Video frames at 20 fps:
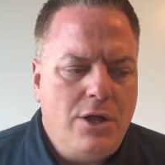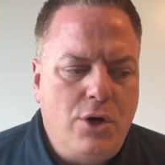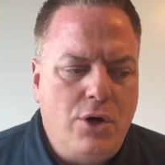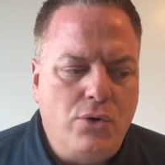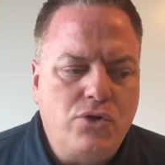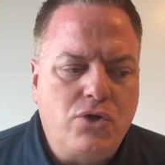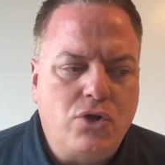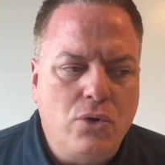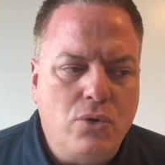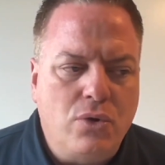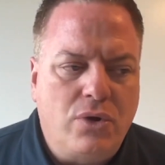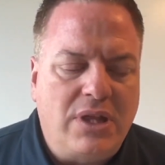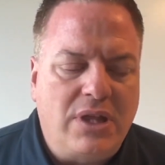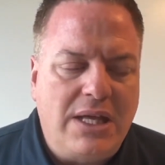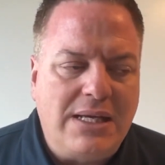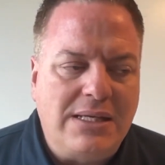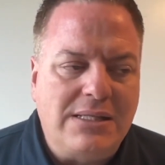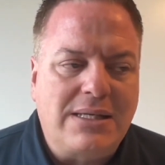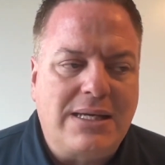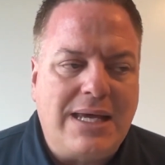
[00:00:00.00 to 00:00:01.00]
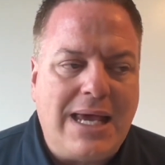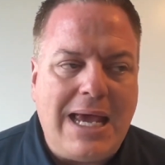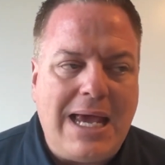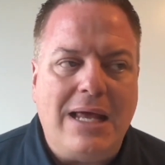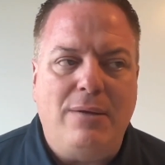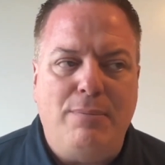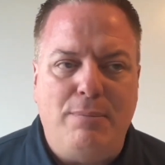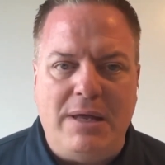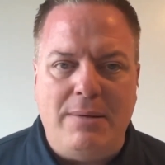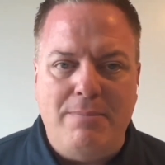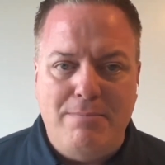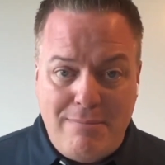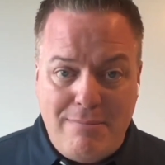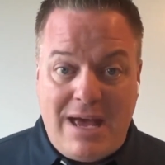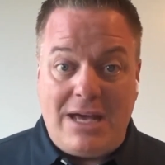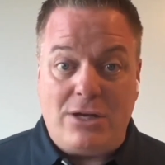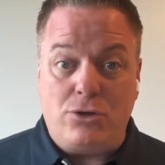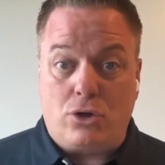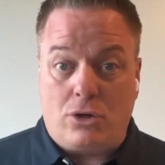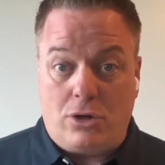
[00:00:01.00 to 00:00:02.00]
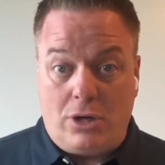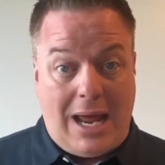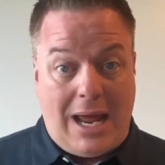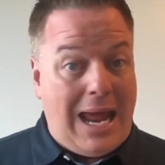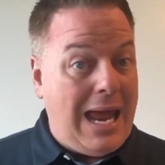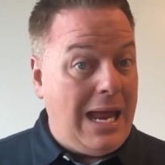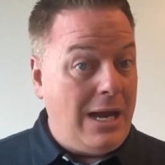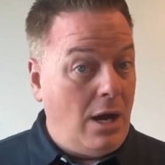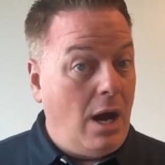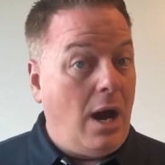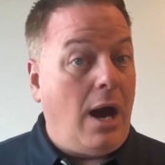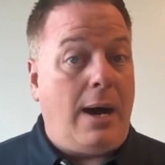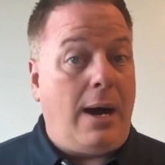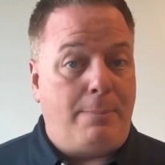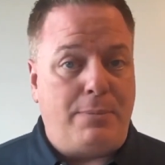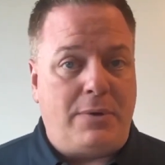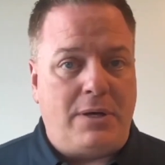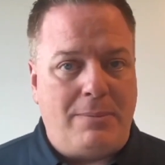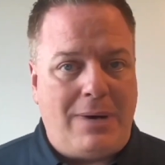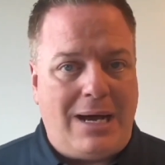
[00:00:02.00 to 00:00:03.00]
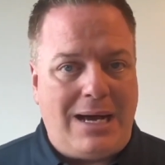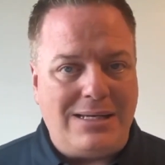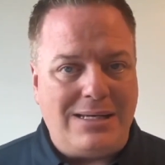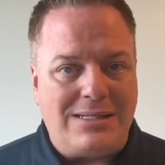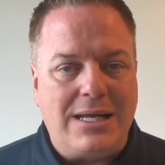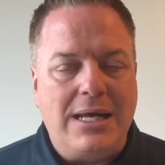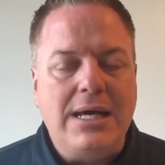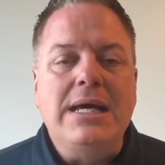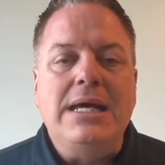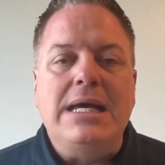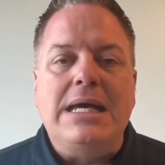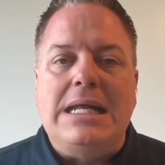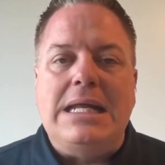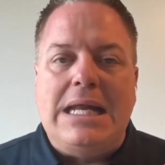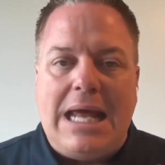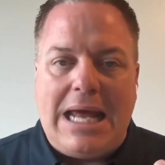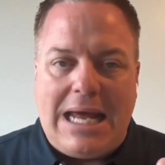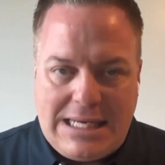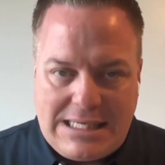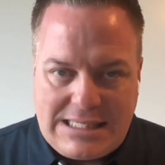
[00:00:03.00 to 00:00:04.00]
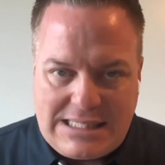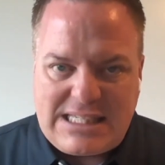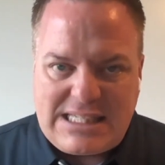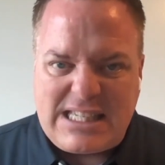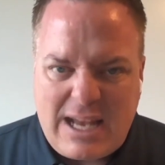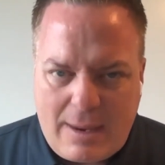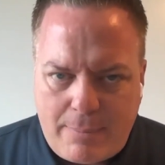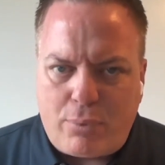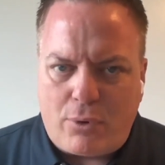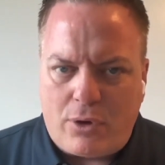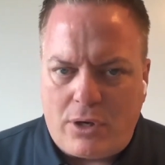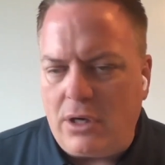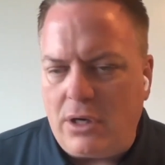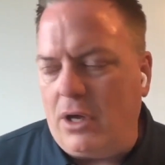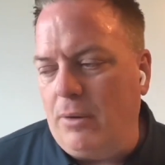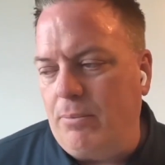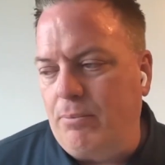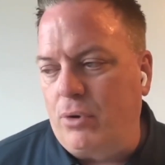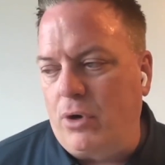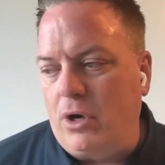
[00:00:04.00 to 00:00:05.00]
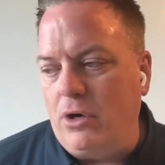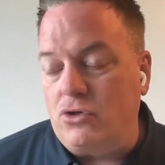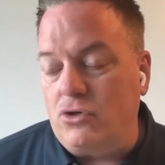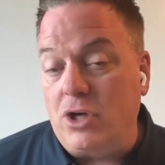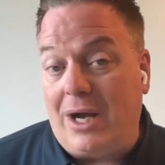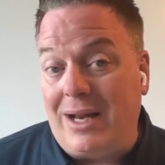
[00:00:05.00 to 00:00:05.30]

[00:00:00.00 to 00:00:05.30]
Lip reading: those two things can be measured and optimized in a separate approach.